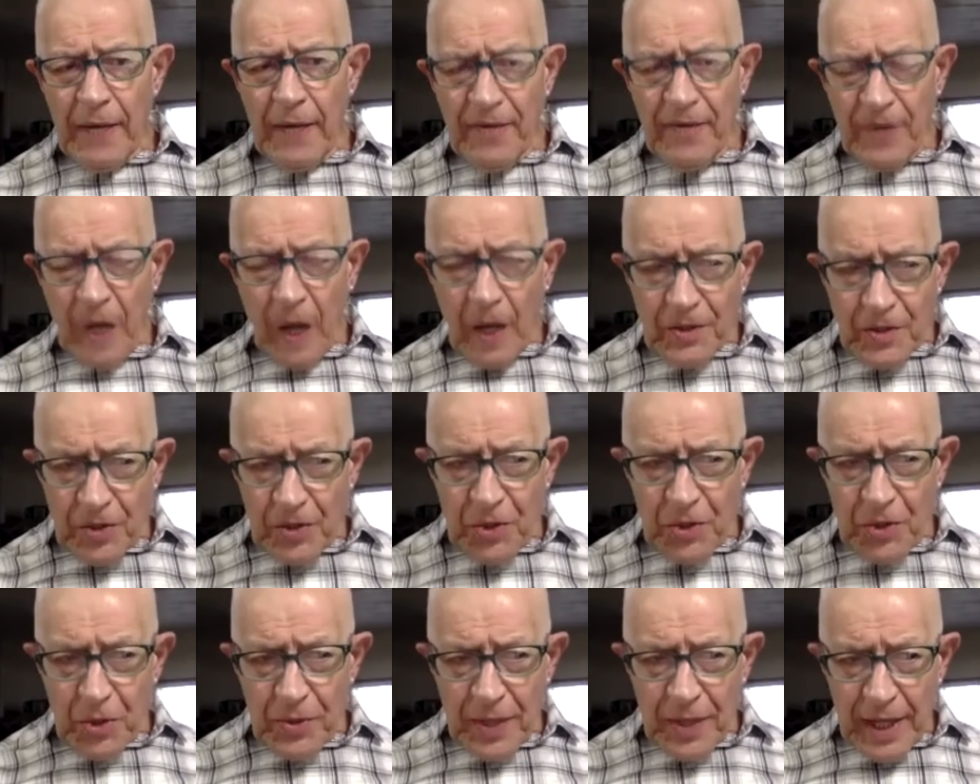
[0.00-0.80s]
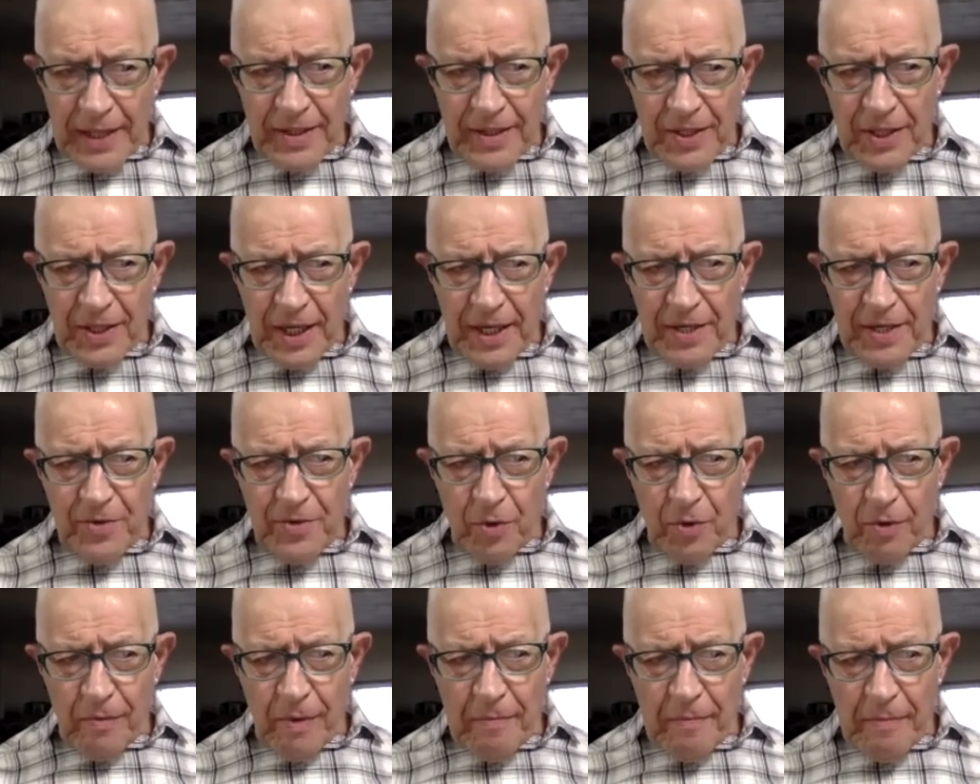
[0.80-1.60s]
forgot to do that today
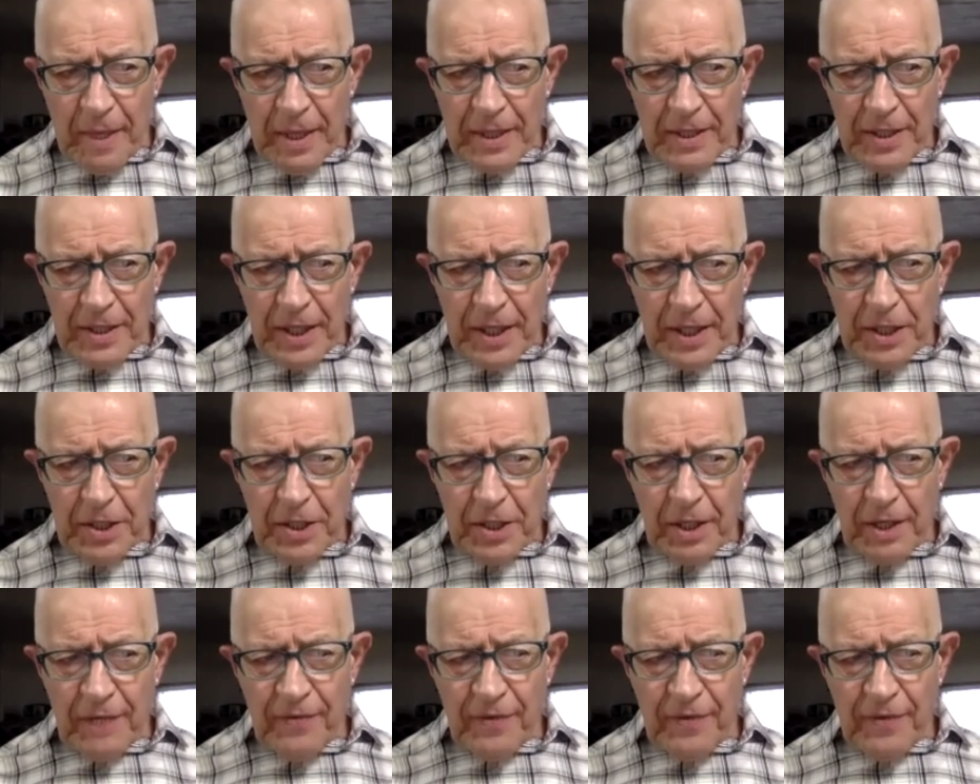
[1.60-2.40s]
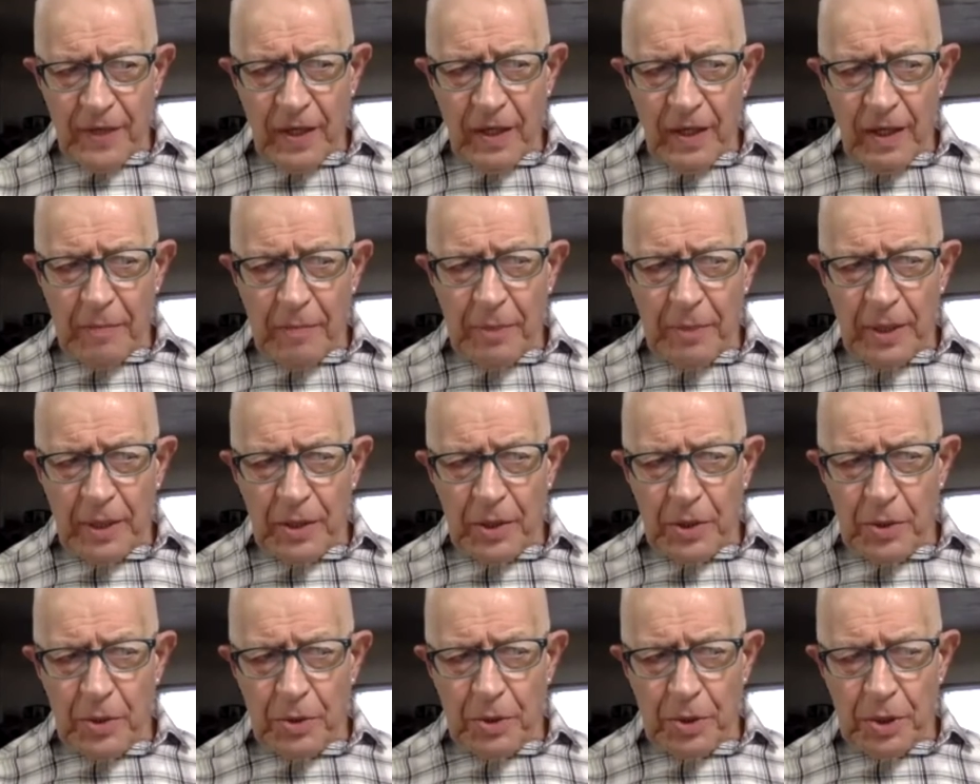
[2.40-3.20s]
during my meditation, I forgot. But
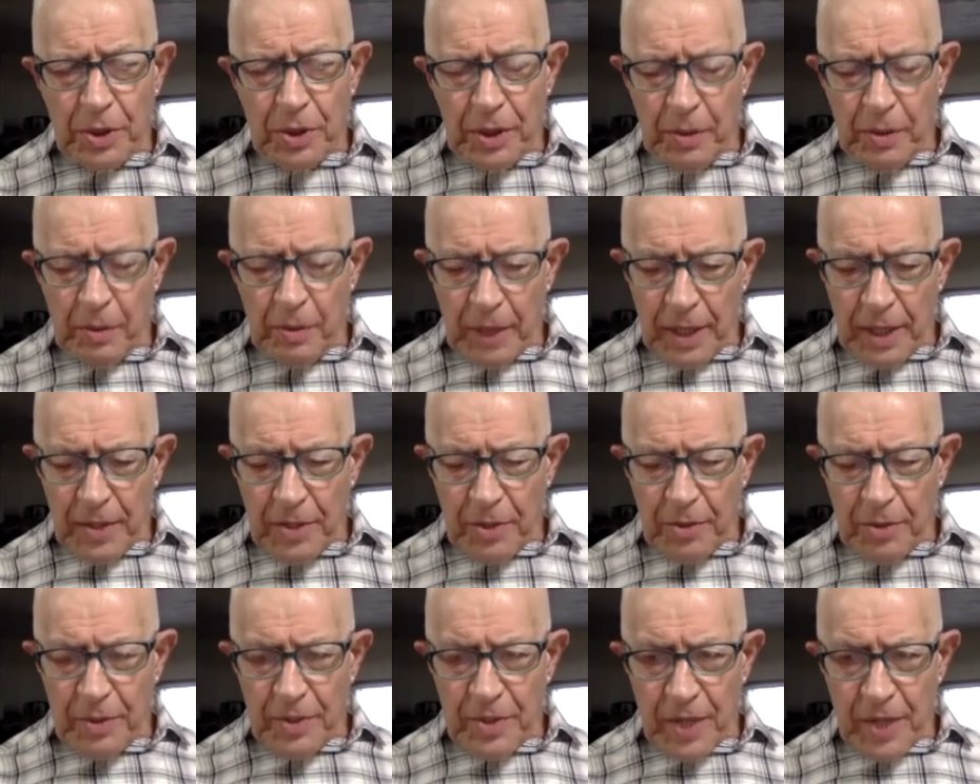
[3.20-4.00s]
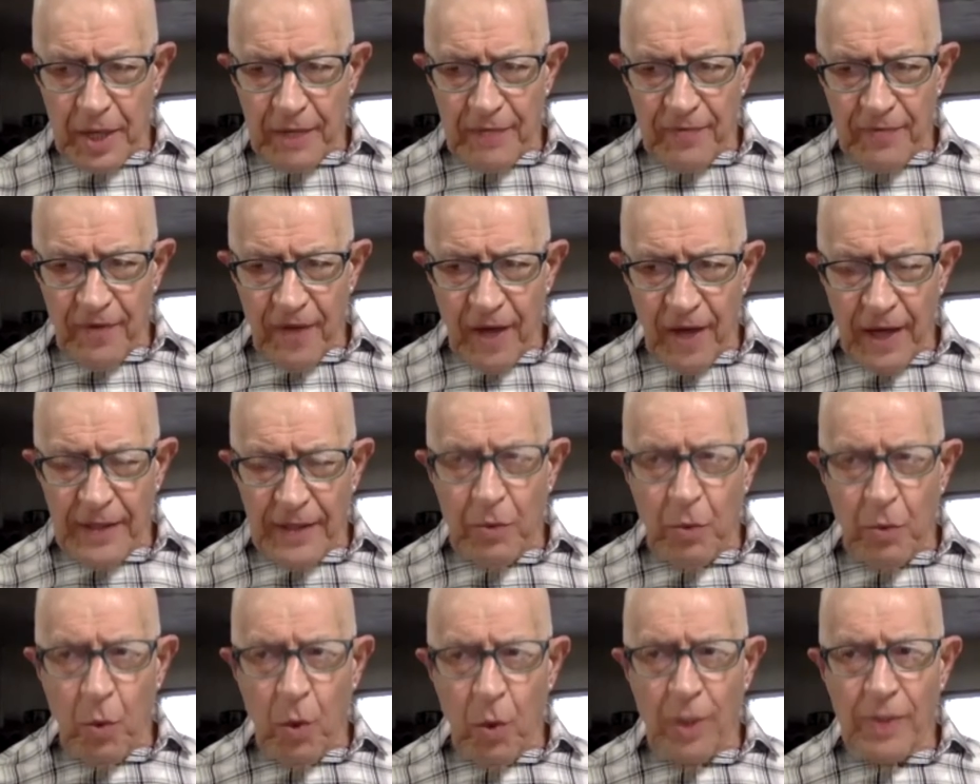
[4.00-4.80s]
usually what I do is I
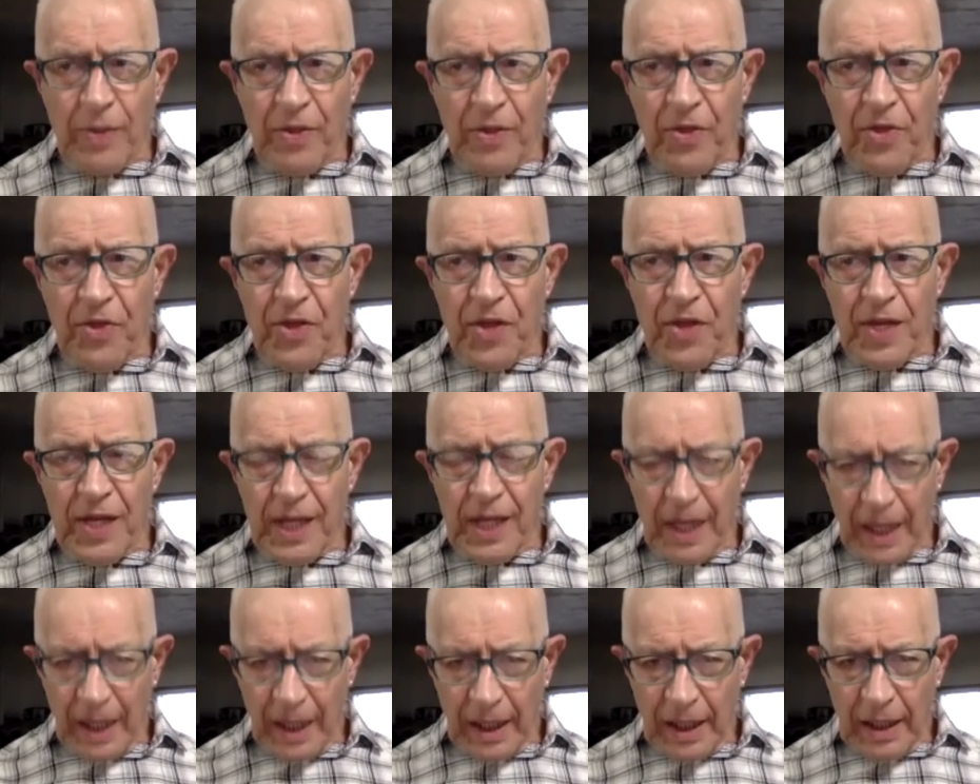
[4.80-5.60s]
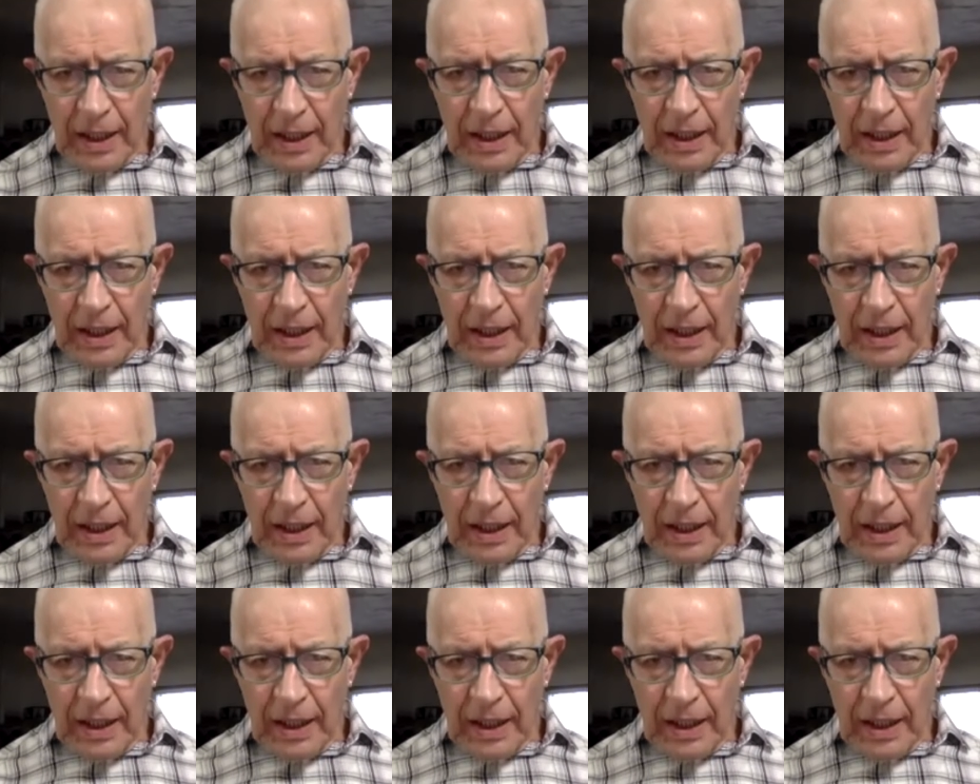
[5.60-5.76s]
find one thing,